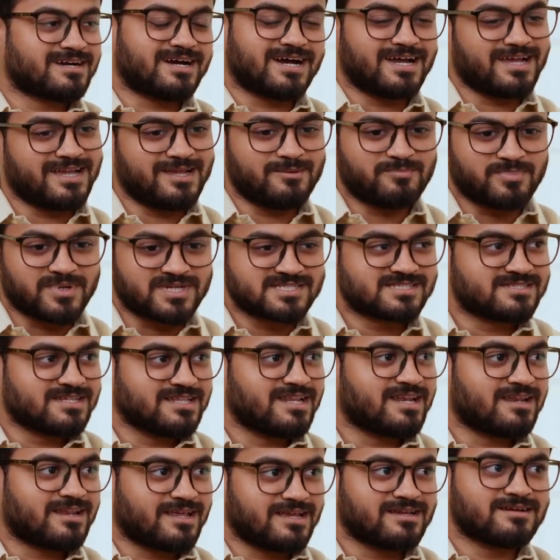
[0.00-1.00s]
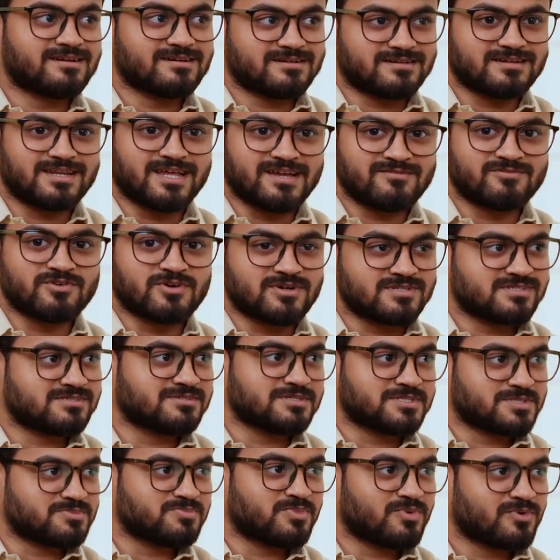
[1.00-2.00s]
I personally like live
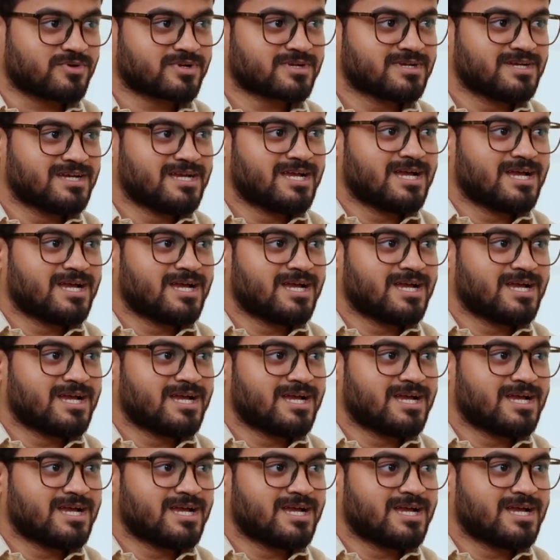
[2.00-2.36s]
concerts more,